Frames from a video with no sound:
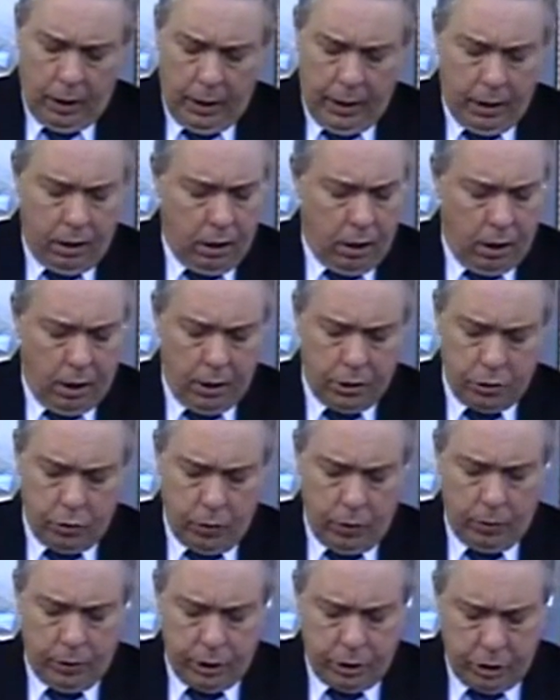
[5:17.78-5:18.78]
Our hearts
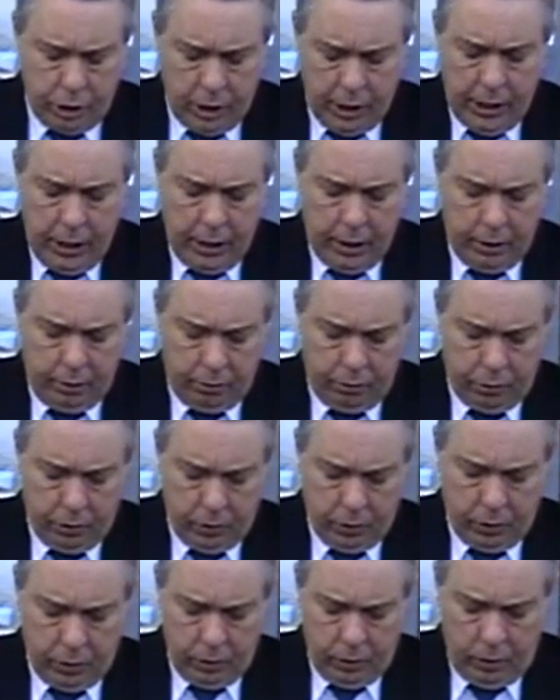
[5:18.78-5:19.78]
will receive
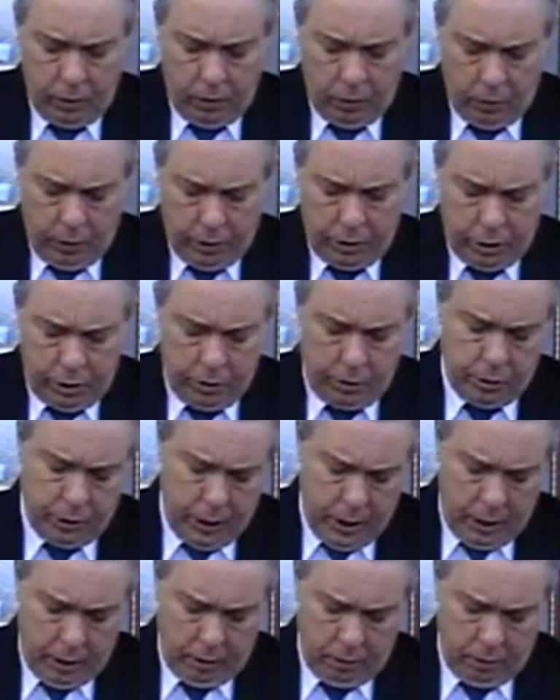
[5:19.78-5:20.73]
what you say.